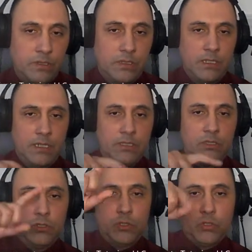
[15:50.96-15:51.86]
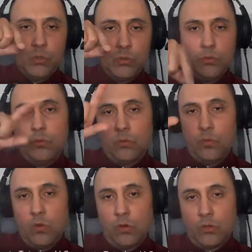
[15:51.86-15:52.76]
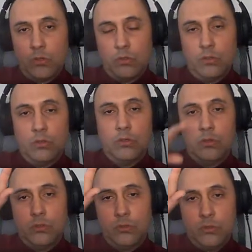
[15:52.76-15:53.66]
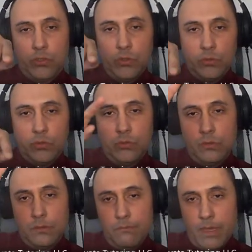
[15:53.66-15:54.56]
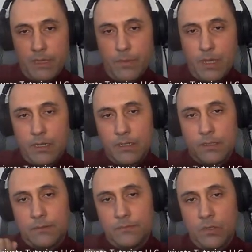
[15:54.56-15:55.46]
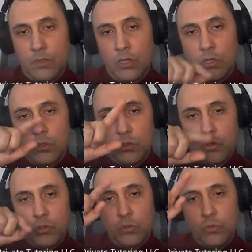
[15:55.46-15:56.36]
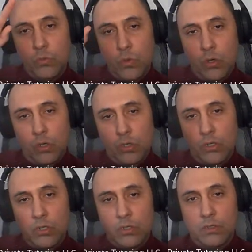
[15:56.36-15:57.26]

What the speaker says: She needs to work to make money. To work